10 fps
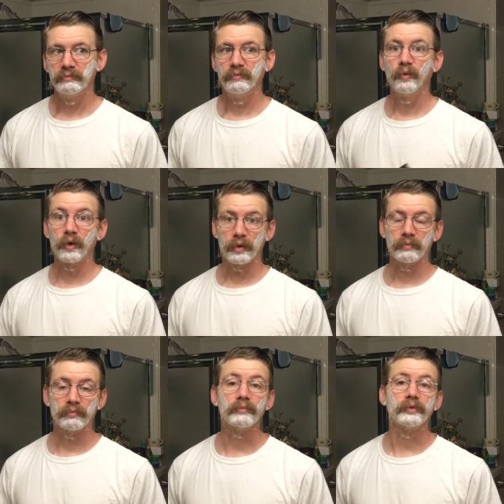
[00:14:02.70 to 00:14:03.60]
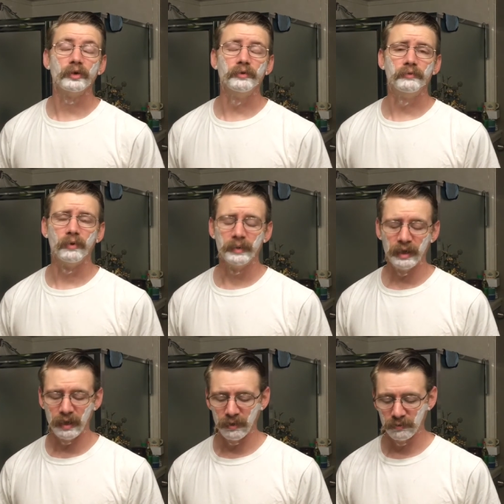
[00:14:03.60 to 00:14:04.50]
work good for me
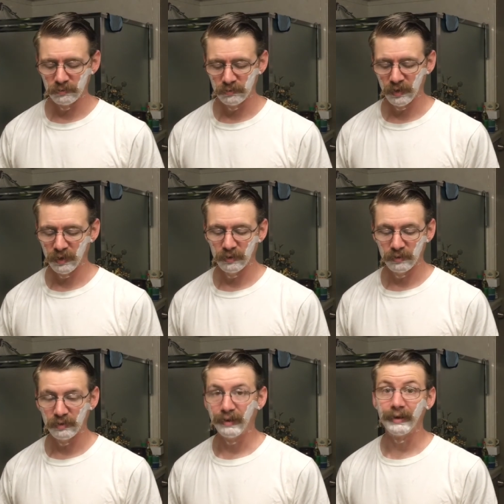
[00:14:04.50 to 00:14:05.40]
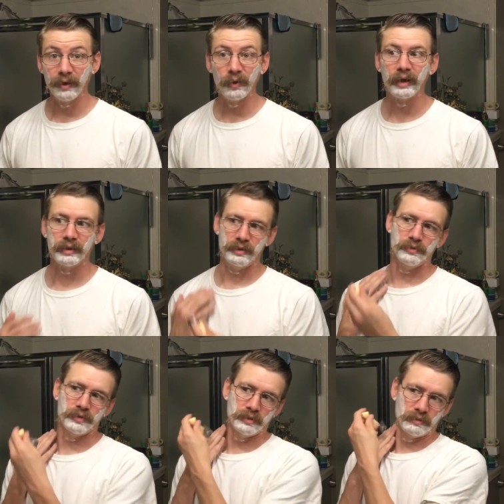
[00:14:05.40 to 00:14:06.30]
now that I know how to
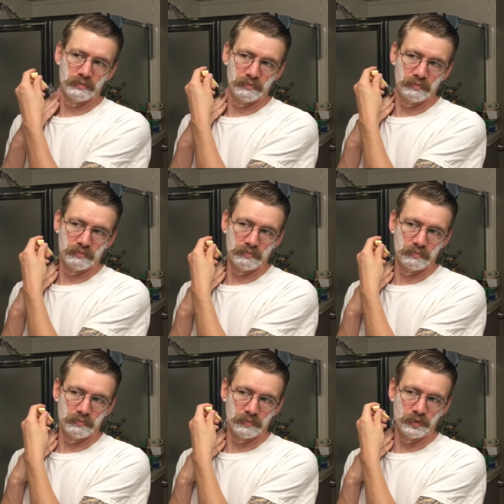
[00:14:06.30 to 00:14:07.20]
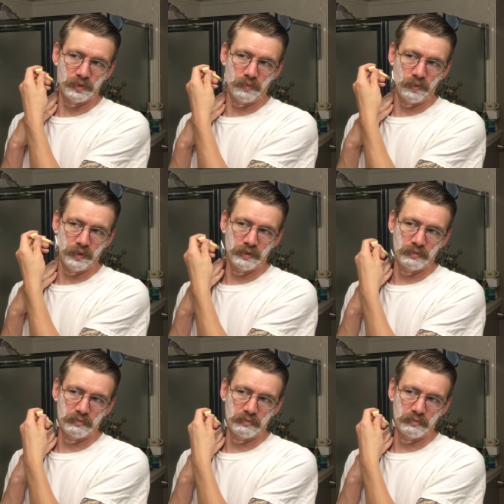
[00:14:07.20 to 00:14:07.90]
use it somewhat.